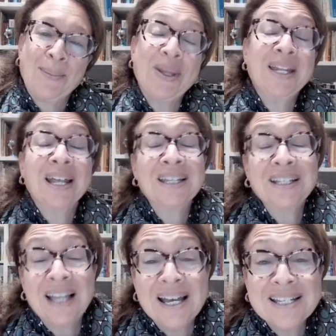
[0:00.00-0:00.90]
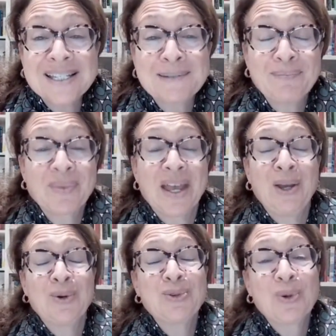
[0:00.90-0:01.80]
But nonetheless,
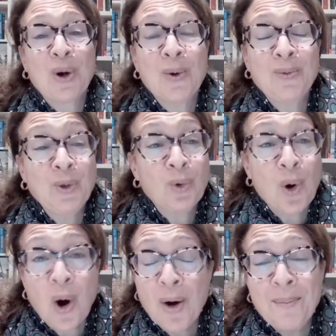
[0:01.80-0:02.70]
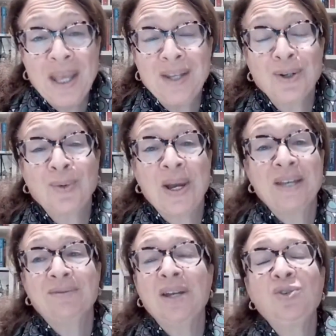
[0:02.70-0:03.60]
I also hope you will all make your
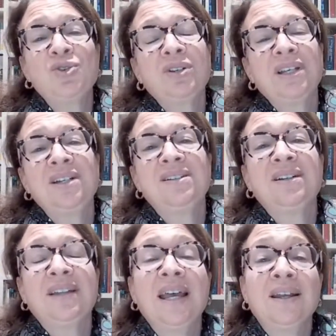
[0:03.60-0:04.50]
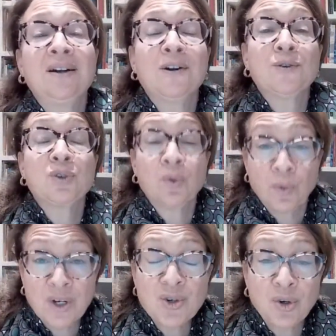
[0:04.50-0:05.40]
way eventually to Leonardo's
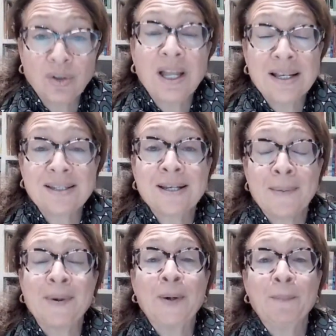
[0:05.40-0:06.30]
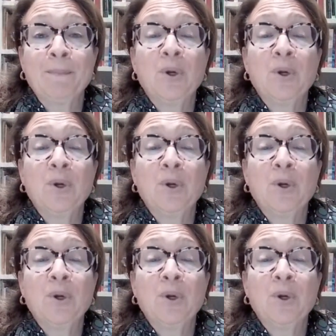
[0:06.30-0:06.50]
original Last Supper,